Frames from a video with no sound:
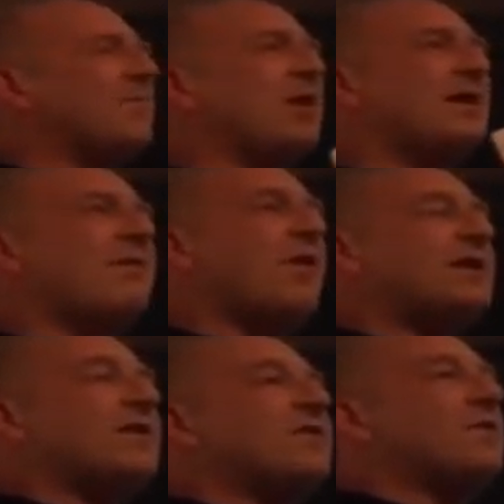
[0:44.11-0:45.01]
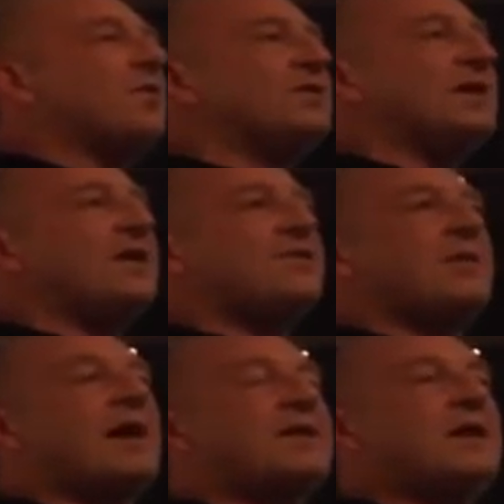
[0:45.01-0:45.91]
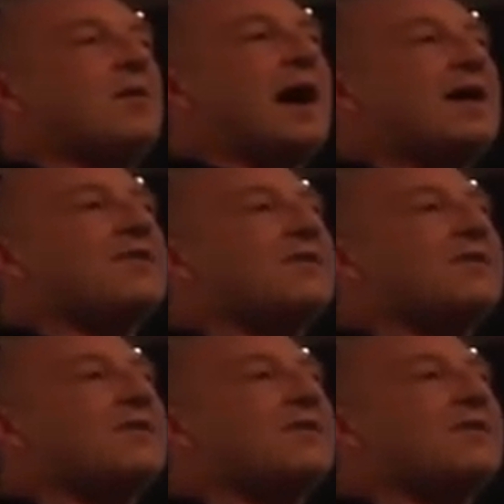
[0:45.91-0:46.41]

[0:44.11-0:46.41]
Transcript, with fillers: Britain have a very distorted history about the US.